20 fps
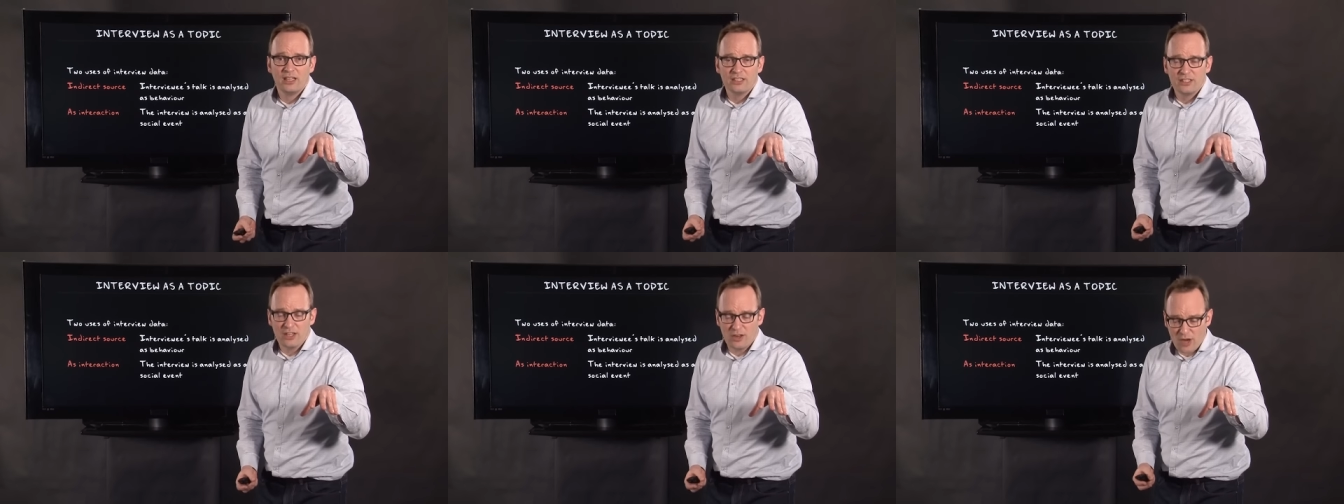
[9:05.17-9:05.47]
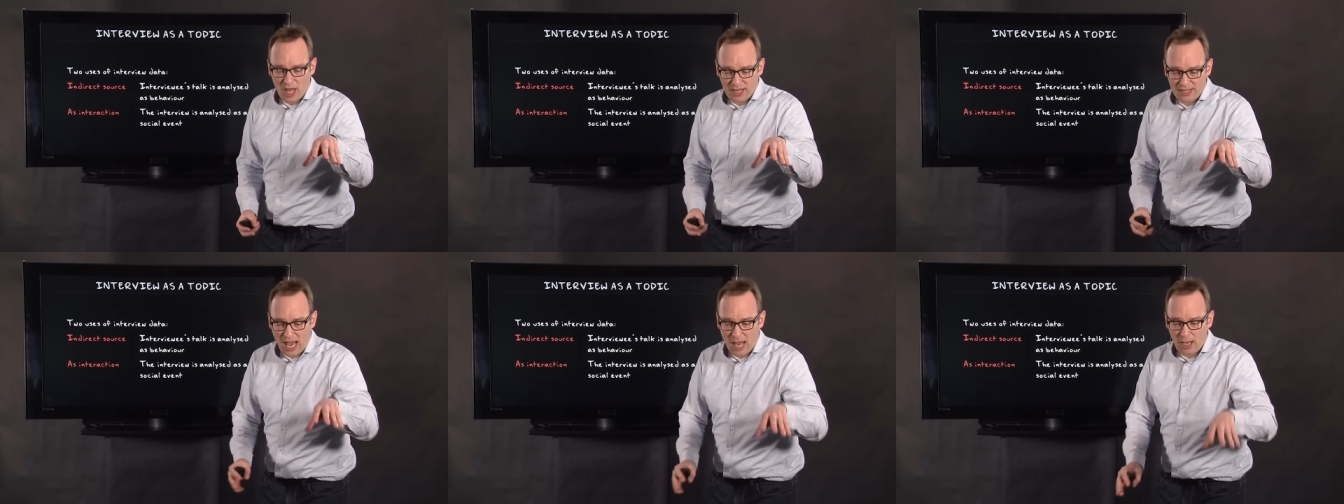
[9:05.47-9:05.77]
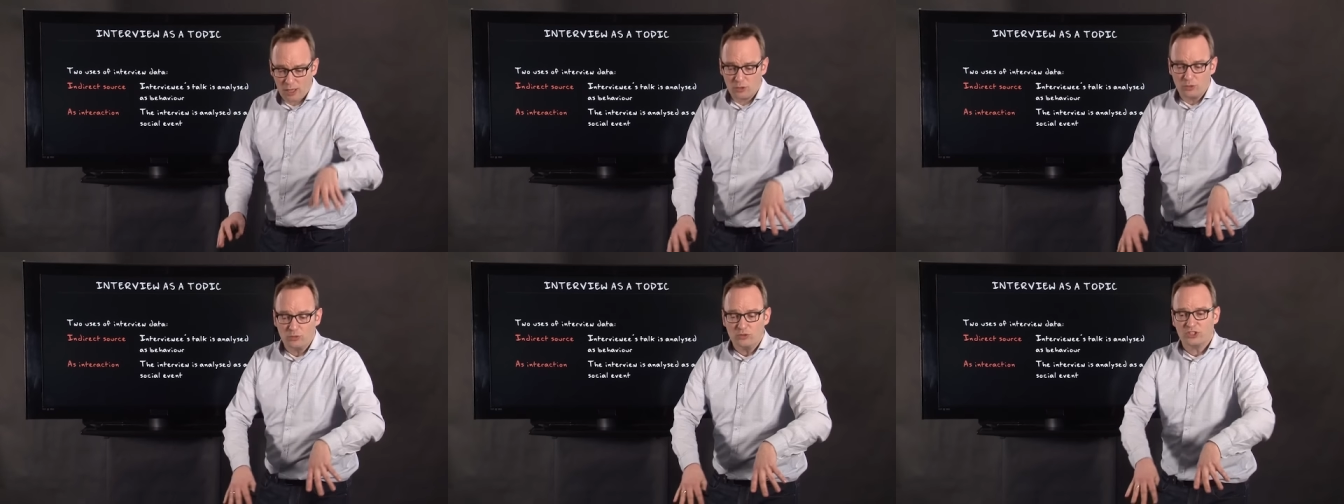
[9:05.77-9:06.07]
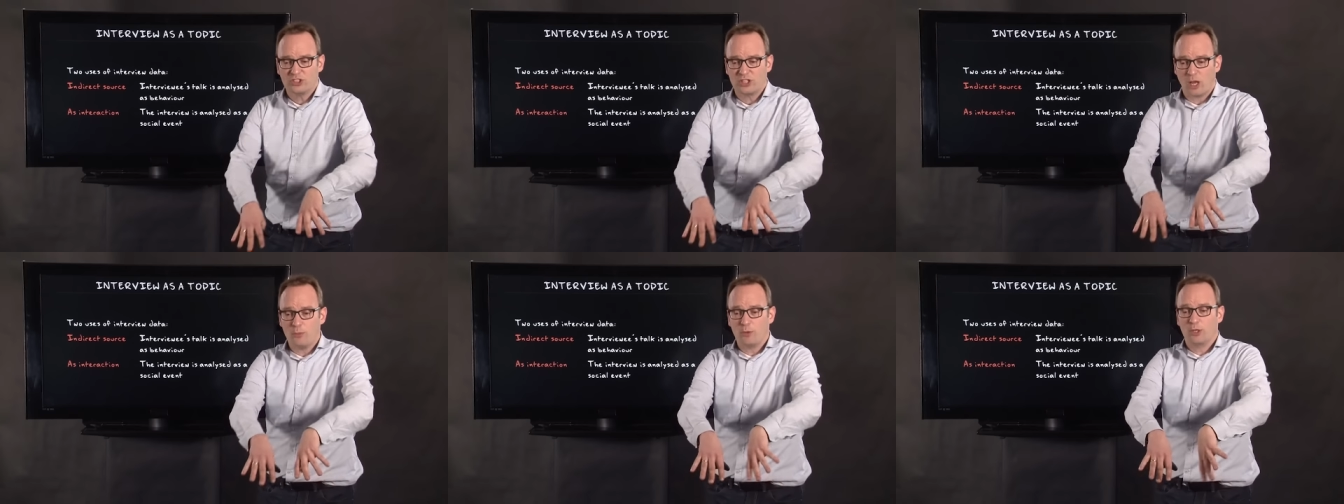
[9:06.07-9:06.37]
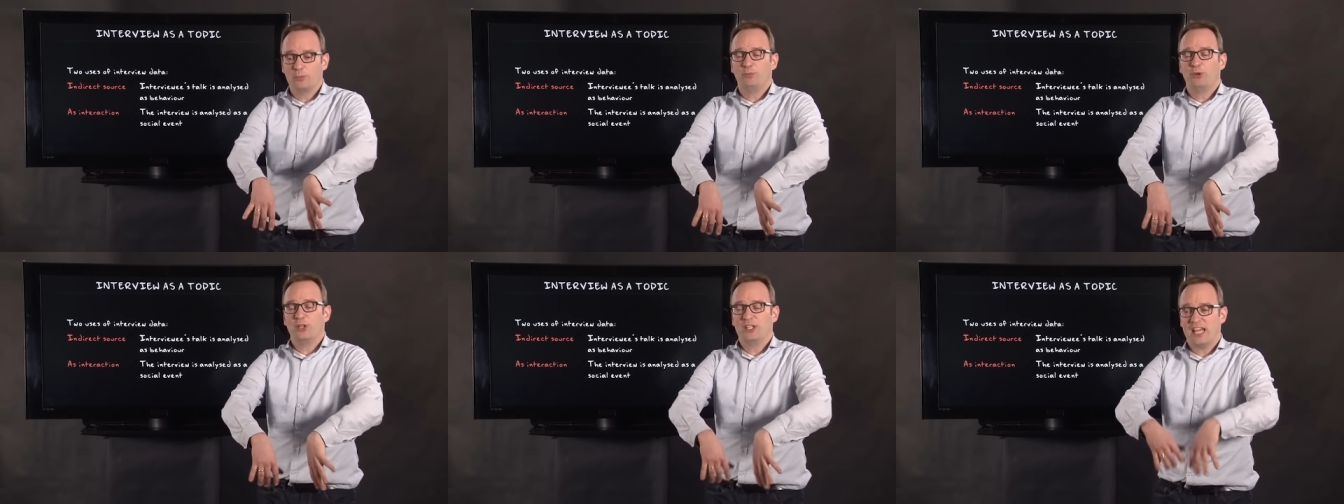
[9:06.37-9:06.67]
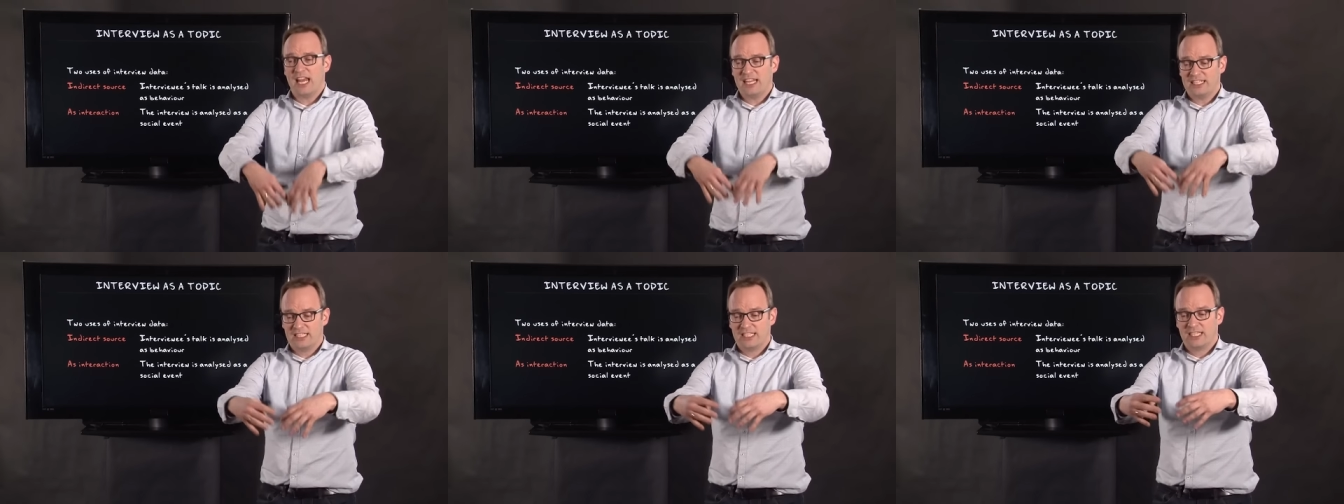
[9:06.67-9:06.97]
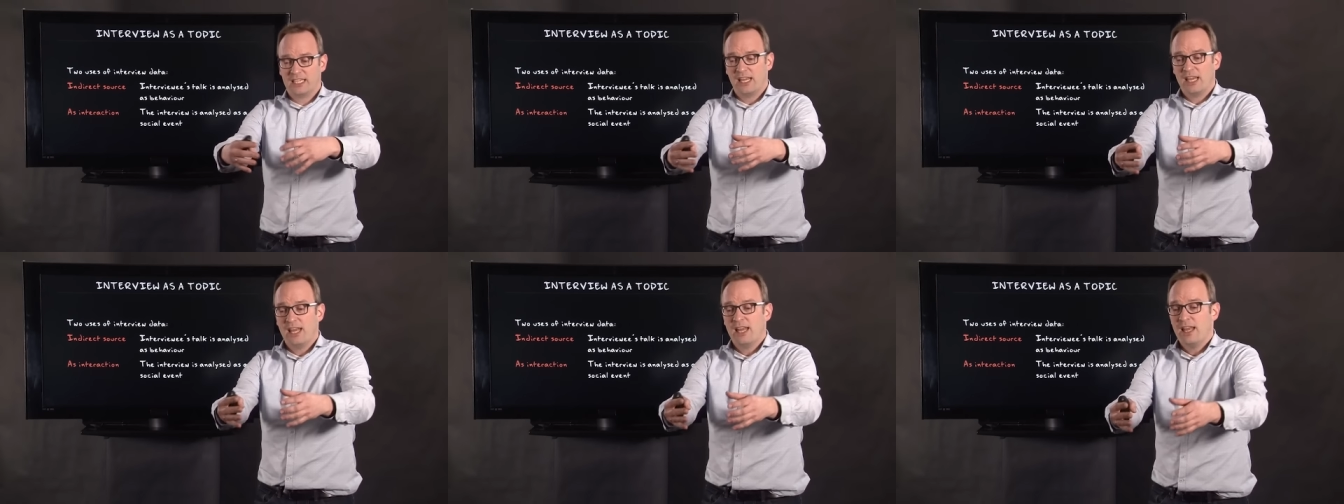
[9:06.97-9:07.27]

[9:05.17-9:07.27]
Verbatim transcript: So not how someone presents